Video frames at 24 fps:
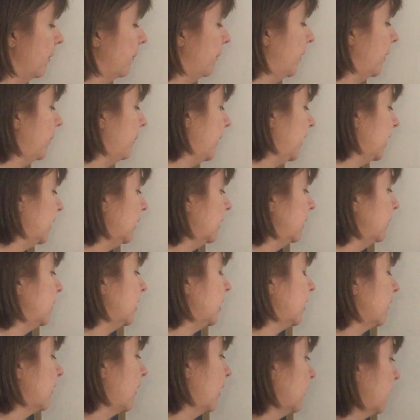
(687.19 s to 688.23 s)
But my limit
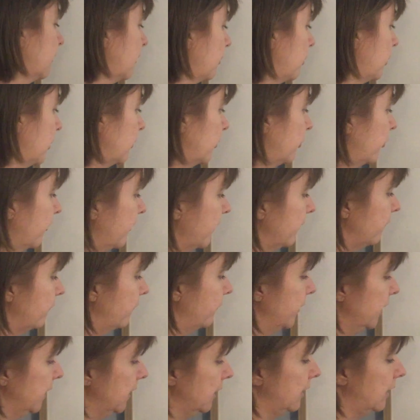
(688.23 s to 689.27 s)
as x approaches
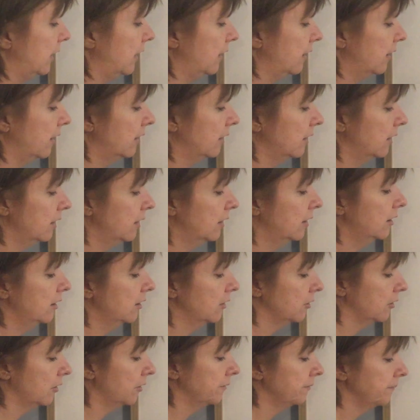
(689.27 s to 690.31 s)
infinity
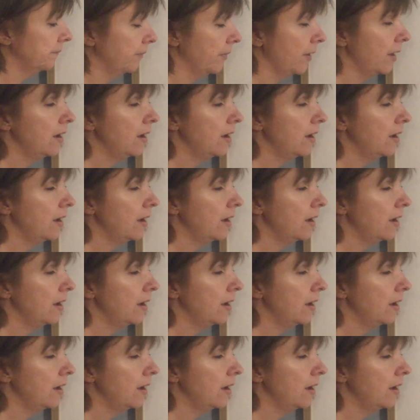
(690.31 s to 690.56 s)
here,